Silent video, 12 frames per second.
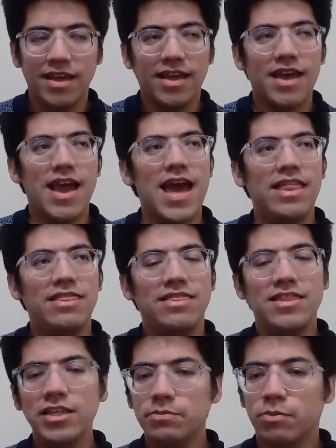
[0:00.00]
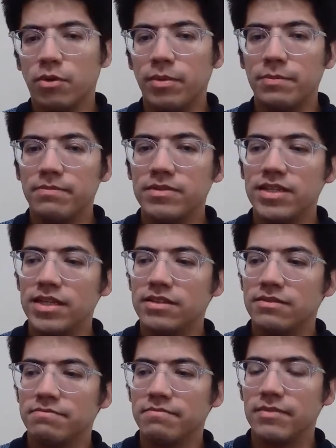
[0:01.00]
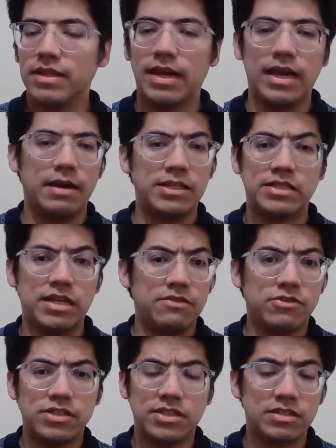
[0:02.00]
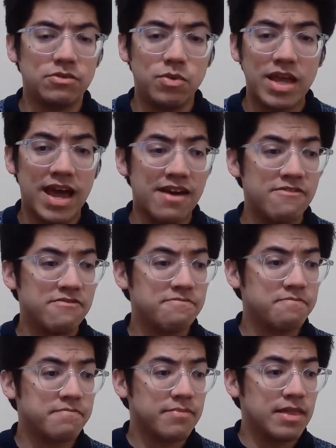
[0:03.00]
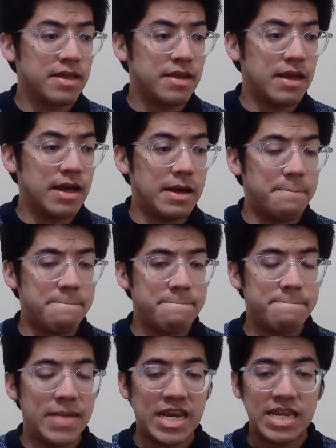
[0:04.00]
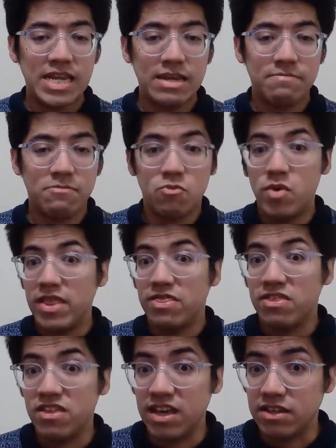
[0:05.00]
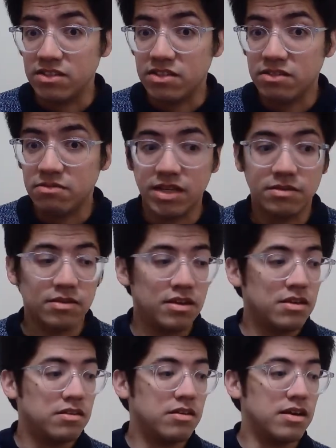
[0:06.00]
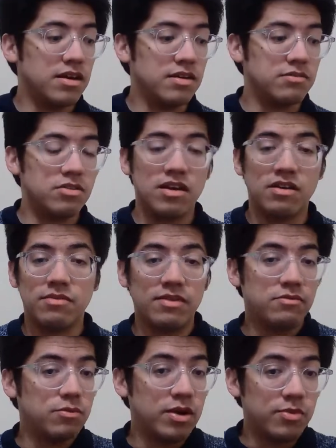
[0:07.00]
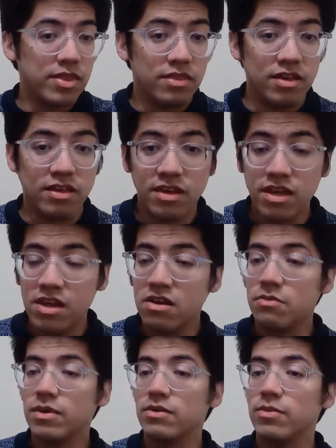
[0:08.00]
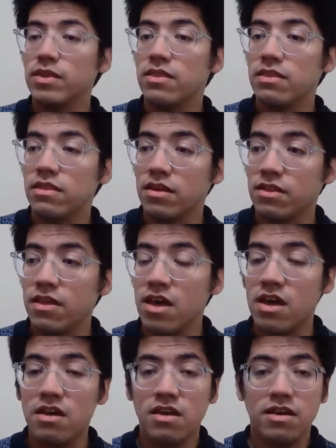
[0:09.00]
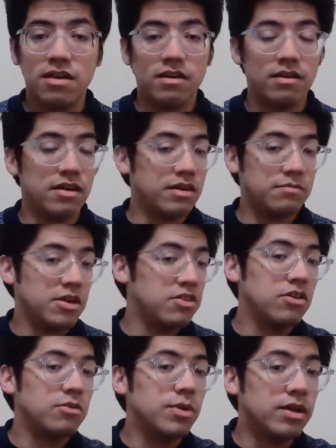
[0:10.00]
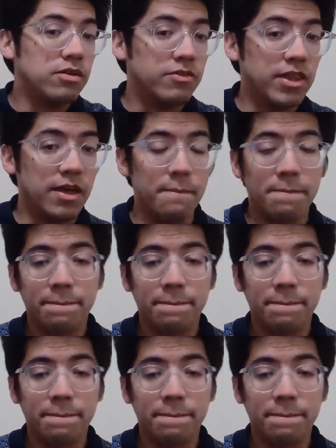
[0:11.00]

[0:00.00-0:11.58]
And this problem says, let's say, for instance, we have many red things, right? So you have one red thing here, one red thing there, a third one over there.